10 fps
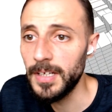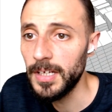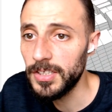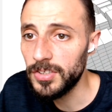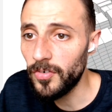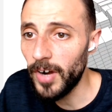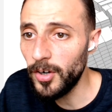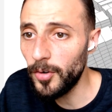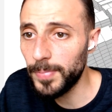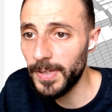the Rhino
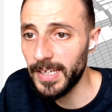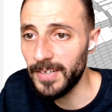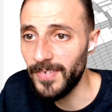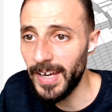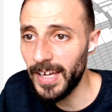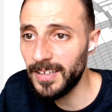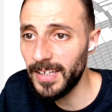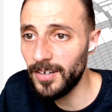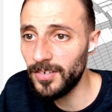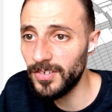plugin, when I
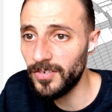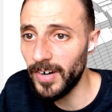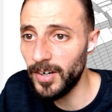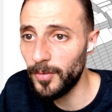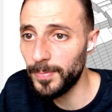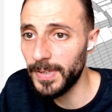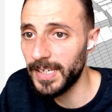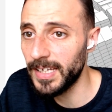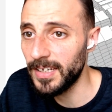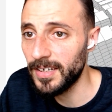click on the Rhino
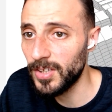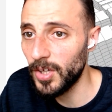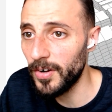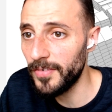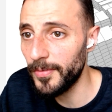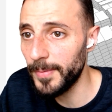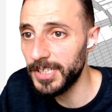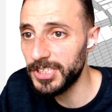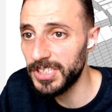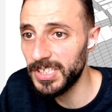plugin, no
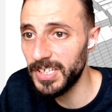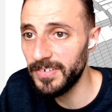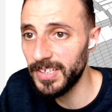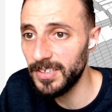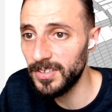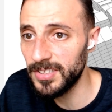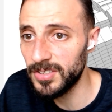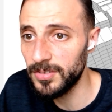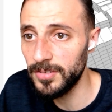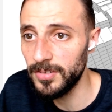information given in this
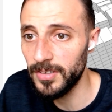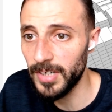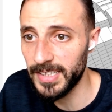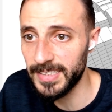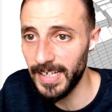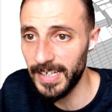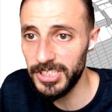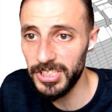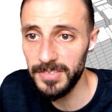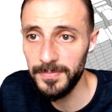to
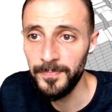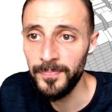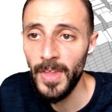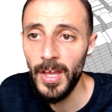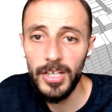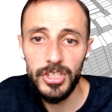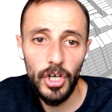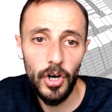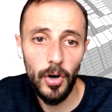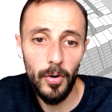extension.
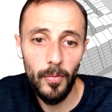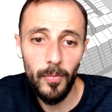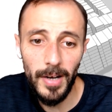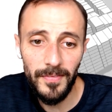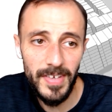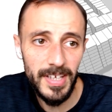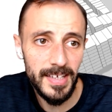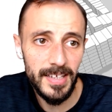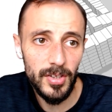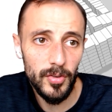So what we
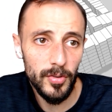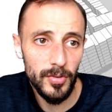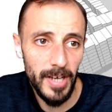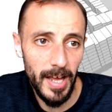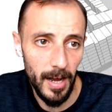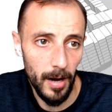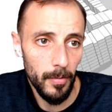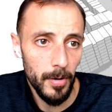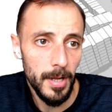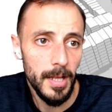can do now,
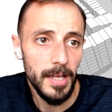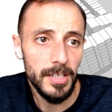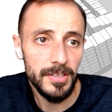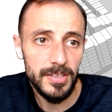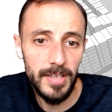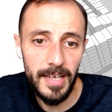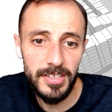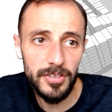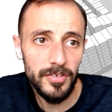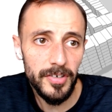as
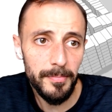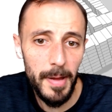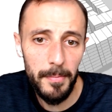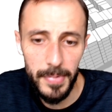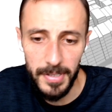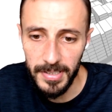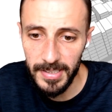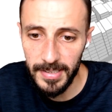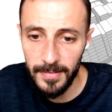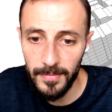you remember,
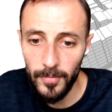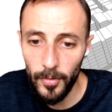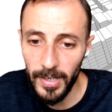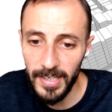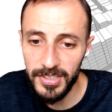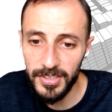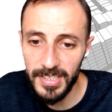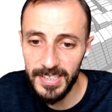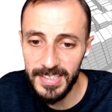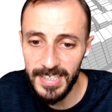or as you can see